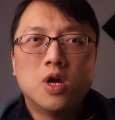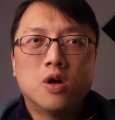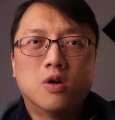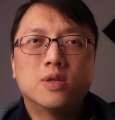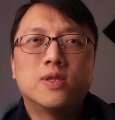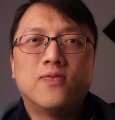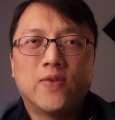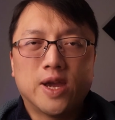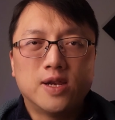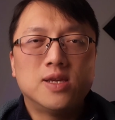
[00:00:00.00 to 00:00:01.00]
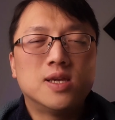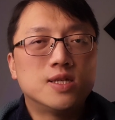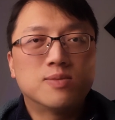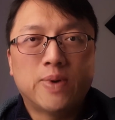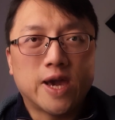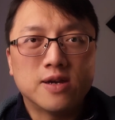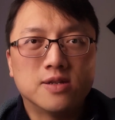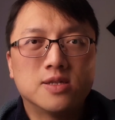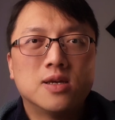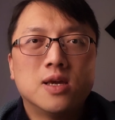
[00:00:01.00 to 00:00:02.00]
or divinely inspired,